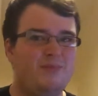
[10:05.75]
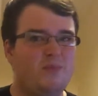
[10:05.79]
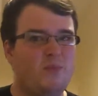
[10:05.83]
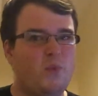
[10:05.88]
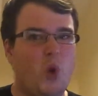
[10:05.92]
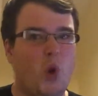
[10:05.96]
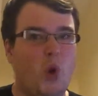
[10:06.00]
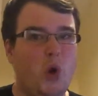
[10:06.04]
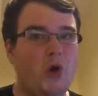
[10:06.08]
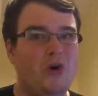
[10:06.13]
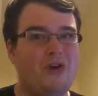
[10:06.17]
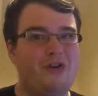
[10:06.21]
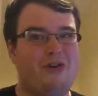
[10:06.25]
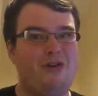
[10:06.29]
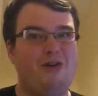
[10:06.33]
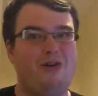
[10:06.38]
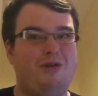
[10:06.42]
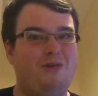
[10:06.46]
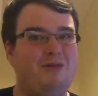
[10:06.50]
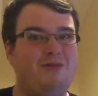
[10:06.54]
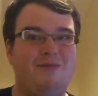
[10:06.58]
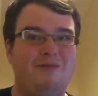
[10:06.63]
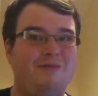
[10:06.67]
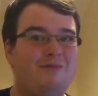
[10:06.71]

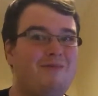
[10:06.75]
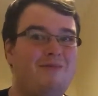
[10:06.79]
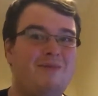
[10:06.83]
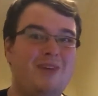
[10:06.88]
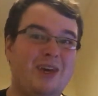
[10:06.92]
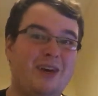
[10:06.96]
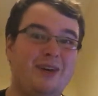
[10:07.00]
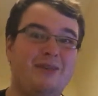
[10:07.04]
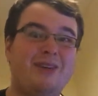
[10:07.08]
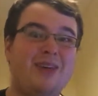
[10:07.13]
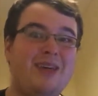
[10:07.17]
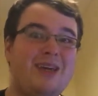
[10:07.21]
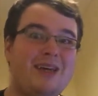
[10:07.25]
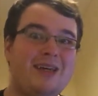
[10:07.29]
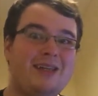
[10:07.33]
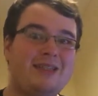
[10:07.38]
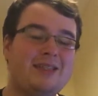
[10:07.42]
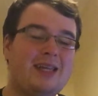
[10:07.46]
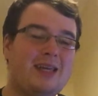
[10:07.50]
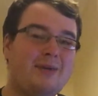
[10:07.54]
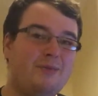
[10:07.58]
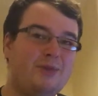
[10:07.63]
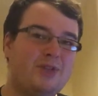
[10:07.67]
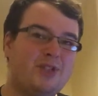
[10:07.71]
Hook, yeah,
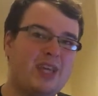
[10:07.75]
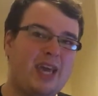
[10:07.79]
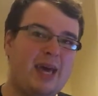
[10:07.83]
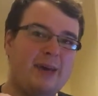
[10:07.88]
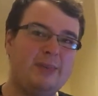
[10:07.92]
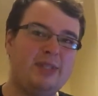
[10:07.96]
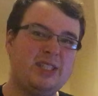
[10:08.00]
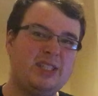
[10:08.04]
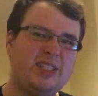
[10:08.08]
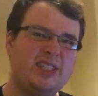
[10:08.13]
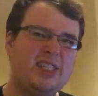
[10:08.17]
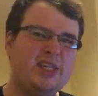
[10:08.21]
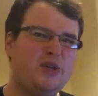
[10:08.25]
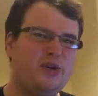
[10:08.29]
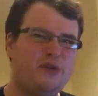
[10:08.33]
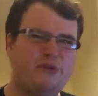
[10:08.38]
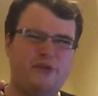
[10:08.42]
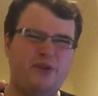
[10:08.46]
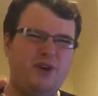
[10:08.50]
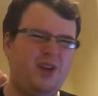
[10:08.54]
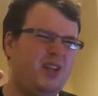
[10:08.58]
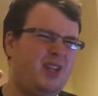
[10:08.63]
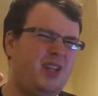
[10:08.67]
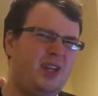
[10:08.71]
his name was kept a secret
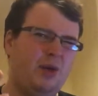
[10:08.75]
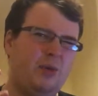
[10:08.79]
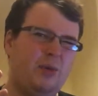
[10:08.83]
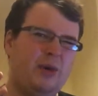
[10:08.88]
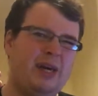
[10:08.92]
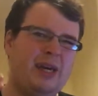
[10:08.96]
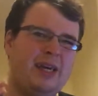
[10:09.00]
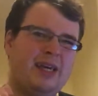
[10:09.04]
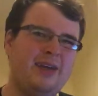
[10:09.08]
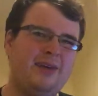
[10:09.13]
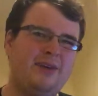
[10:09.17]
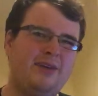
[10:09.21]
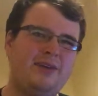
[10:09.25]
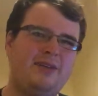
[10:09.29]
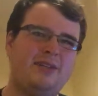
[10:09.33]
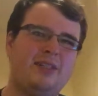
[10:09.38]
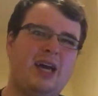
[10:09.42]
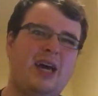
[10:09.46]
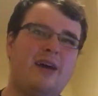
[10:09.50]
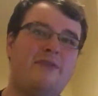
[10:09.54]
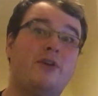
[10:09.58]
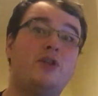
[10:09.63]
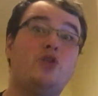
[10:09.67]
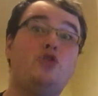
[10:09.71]
for a little while to
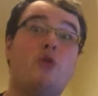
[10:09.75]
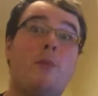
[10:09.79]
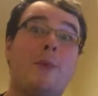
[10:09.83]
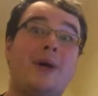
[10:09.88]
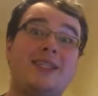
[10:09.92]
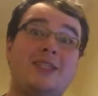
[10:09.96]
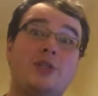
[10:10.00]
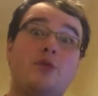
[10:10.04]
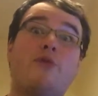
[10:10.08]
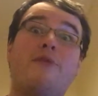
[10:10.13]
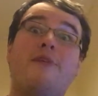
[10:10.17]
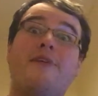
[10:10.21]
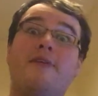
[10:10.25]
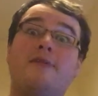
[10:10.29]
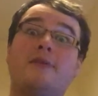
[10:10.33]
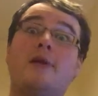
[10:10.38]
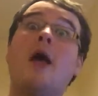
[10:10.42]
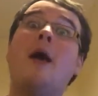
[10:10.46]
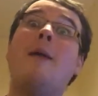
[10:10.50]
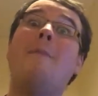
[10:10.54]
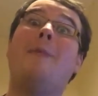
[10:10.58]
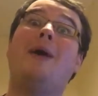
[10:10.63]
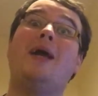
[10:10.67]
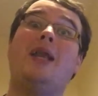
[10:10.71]
have a dramatic
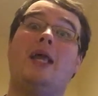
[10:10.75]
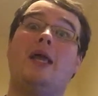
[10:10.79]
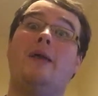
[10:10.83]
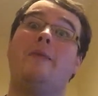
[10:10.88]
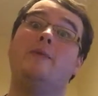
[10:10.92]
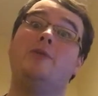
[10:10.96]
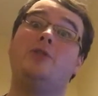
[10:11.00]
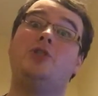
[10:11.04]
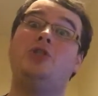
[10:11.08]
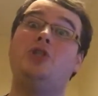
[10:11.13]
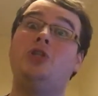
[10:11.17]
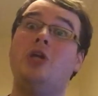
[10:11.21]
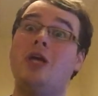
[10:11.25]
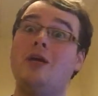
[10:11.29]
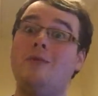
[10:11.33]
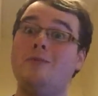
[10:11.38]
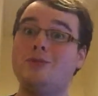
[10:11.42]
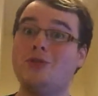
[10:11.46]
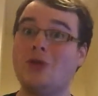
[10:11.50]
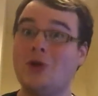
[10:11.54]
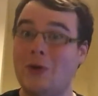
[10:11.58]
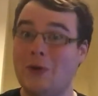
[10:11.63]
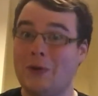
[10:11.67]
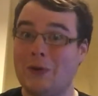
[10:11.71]
reveal. My name is
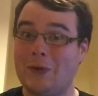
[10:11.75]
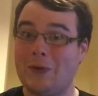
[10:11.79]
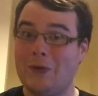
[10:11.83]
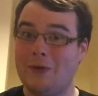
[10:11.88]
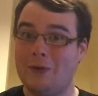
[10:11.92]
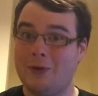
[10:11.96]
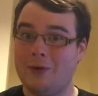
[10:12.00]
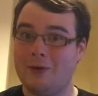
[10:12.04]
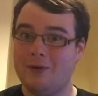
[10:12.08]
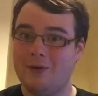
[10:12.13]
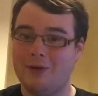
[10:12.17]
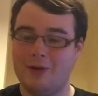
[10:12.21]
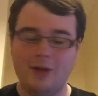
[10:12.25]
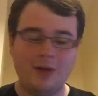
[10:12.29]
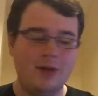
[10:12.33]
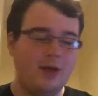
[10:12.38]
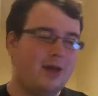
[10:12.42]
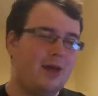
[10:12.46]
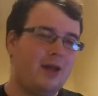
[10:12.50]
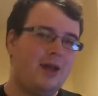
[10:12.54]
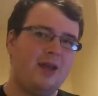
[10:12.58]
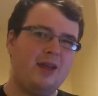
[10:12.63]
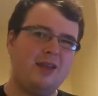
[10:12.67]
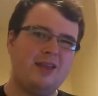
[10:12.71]
James Hook.
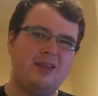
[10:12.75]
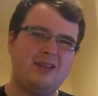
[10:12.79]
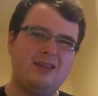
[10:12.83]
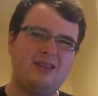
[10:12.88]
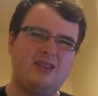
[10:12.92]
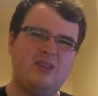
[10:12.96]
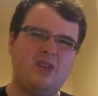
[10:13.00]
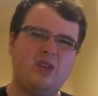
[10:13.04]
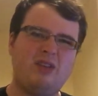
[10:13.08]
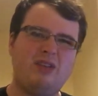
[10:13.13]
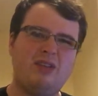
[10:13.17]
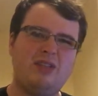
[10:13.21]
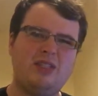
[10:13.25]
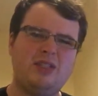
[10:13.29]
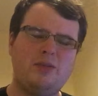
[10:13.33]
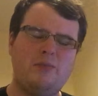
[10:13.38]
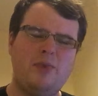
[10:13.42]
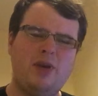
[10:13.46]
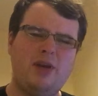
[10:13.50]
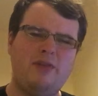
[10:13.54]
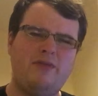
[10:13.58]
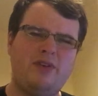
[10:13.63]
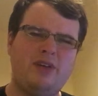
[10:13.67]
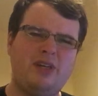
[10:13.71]
He's a
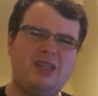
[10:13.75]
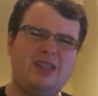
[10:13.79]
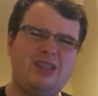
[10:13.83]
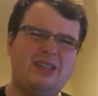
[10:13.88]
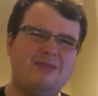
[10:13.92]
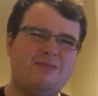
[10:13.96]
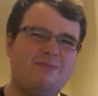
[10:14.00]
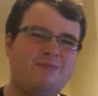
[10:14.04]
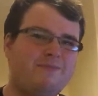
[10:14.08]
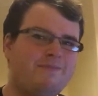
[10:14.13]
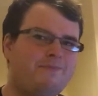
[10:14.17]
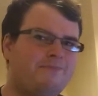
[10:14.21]
bit of a,